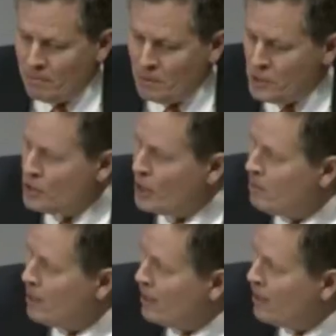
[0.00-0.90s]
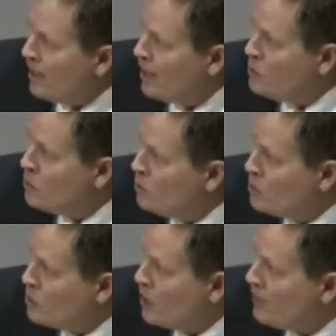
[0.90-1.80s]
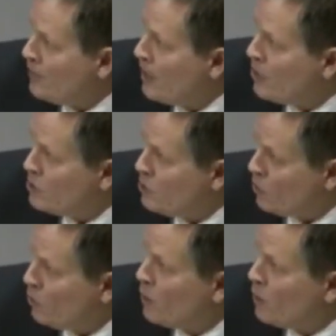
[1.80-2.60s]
And Mr. Chairman, I too was taught in the House, you